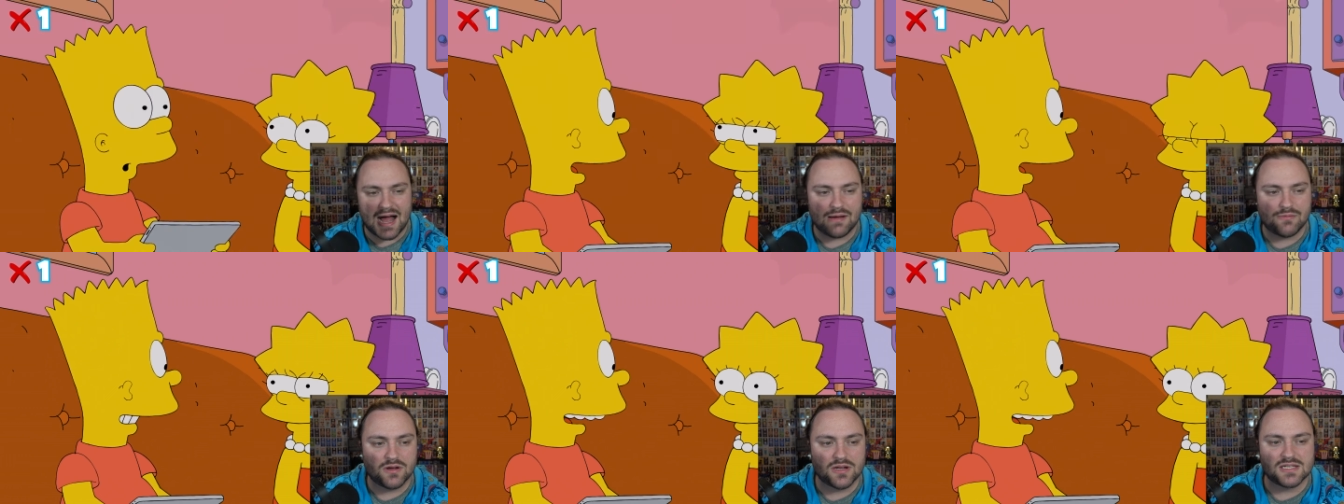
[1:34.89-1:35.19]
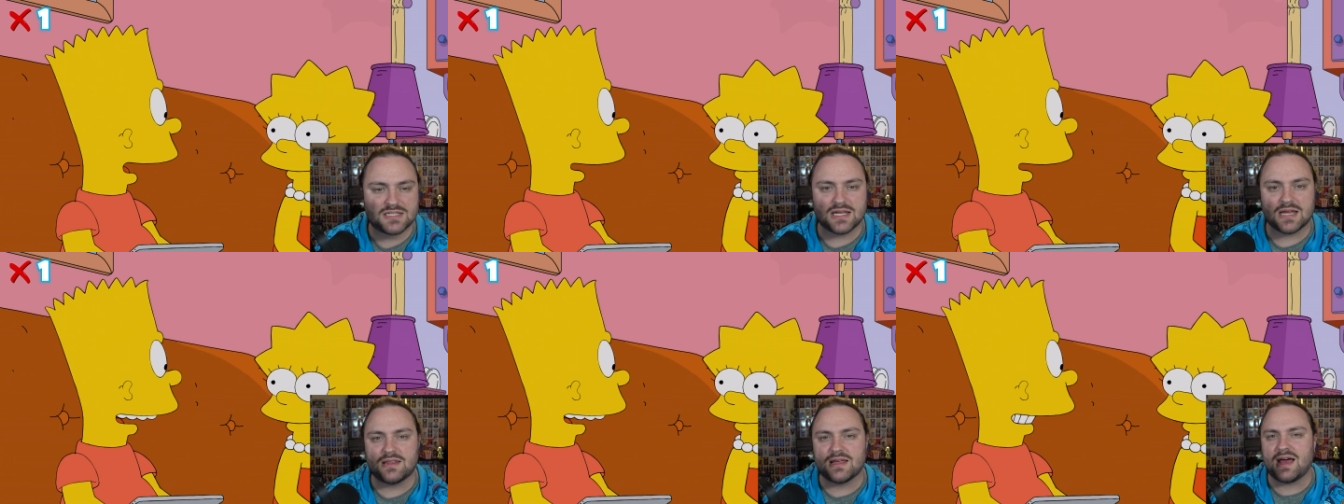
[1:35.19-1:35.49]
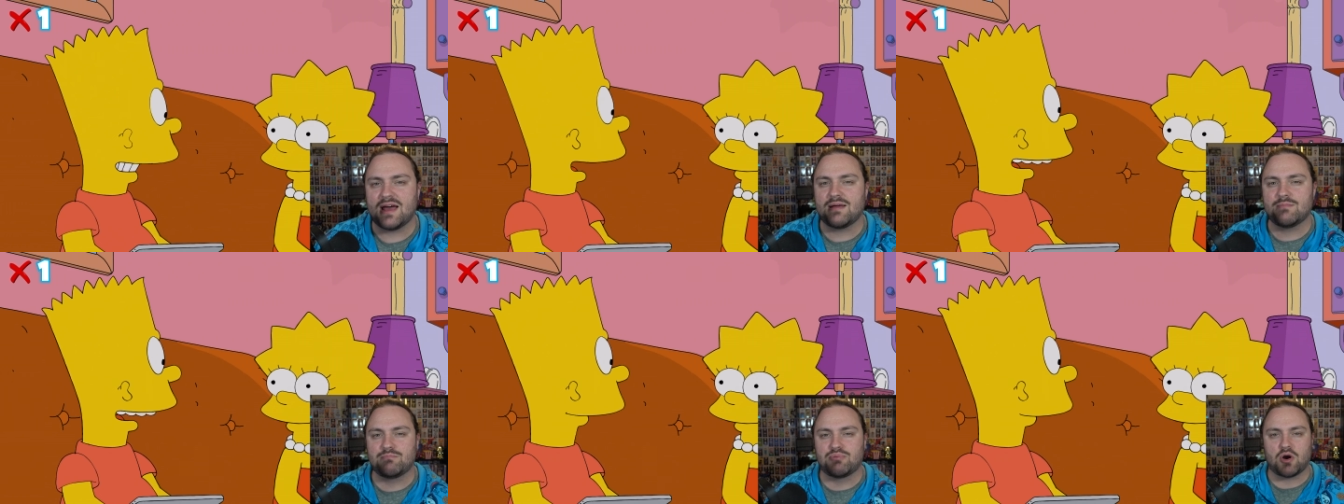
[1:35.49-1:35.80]
I'm gonna say
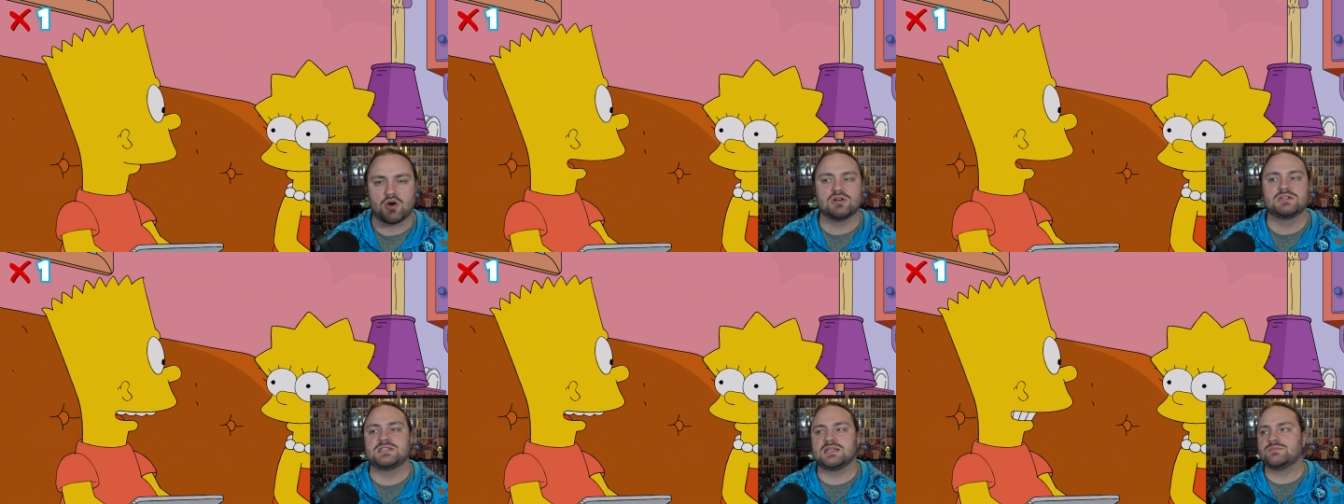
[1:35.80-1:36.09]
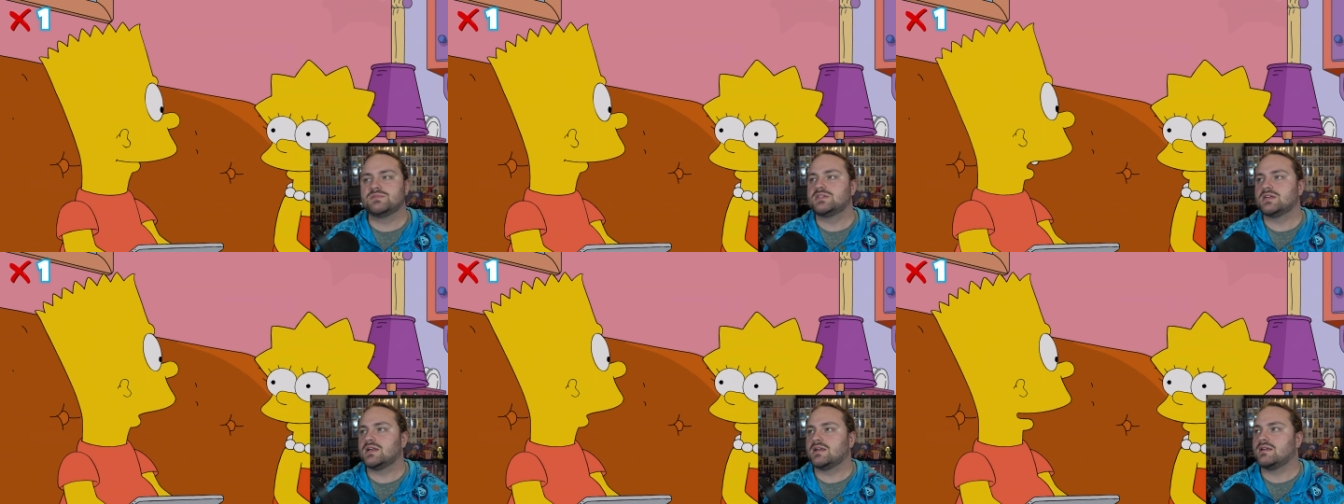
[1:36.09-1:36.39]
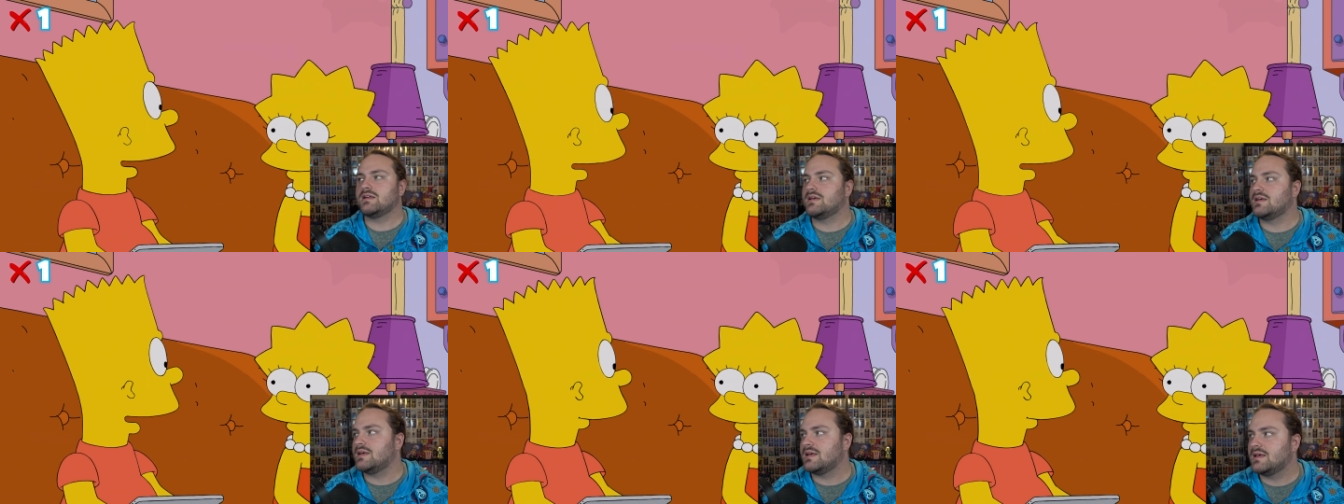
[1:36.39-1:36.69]
that Bart
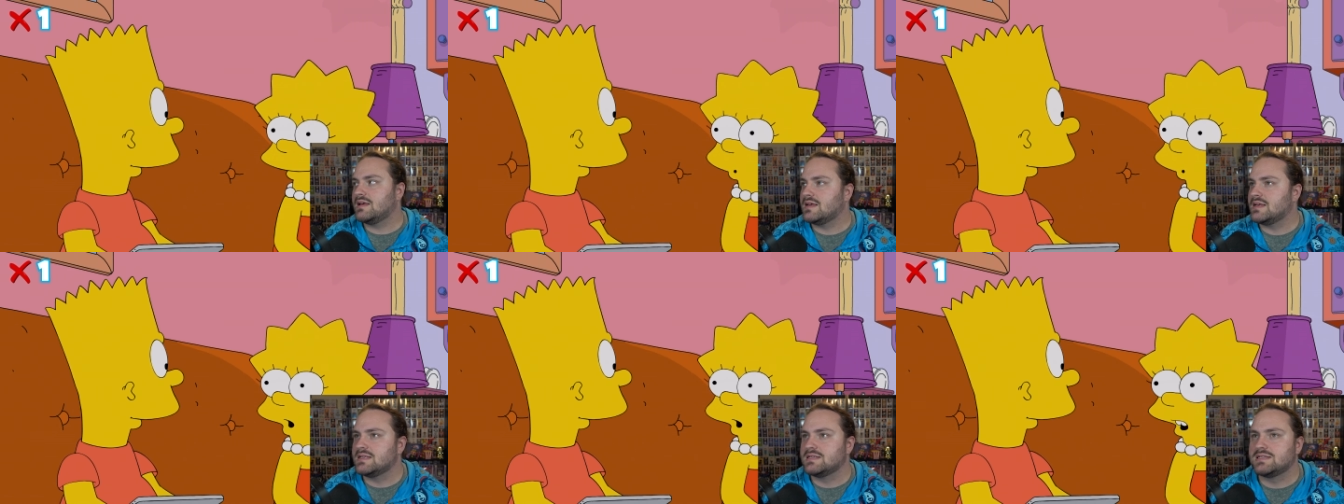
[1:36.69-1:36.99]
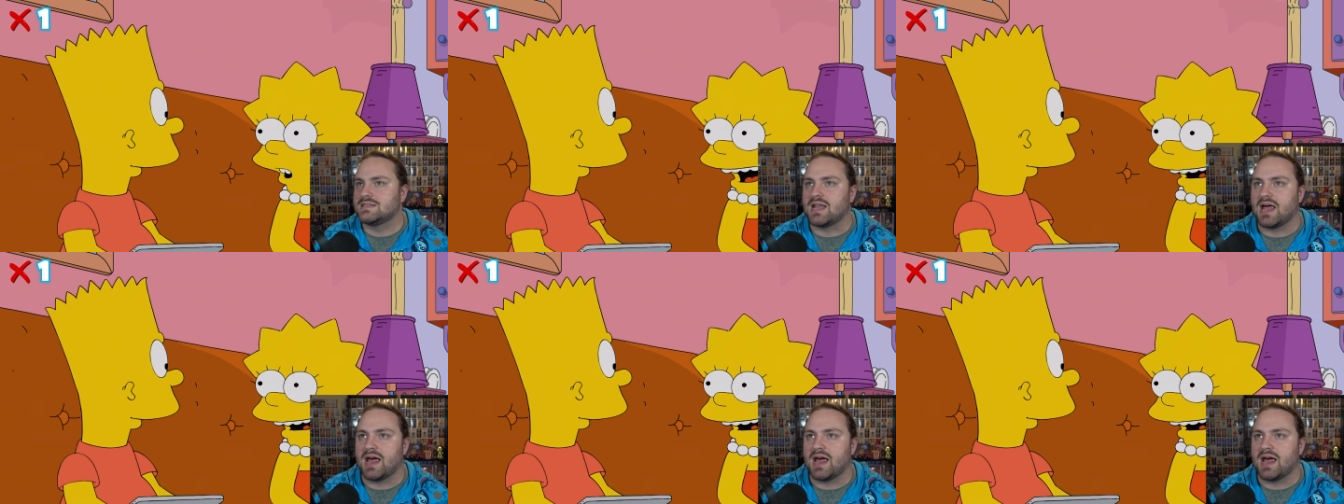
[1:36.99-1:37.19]
Simpson is